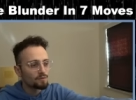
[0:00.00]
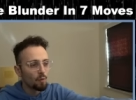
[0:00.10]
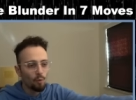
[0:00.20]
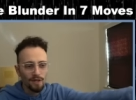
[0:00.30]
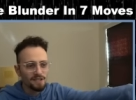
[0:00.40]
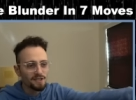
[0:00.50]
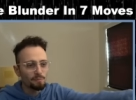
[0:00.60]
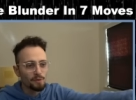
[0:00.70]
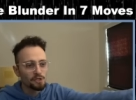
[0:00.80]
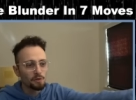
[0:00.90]
What is the
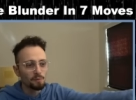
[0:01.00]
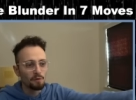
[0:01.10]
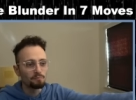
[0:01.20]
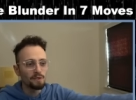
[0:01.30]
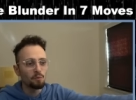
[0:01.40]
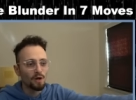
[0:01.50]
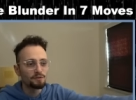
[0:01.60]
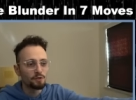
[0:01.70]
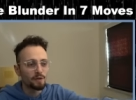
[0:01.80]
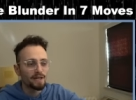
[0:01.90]
bishop on
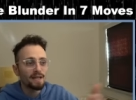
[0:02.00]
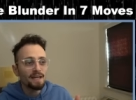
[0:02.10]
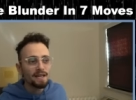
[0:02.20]
b1 doing?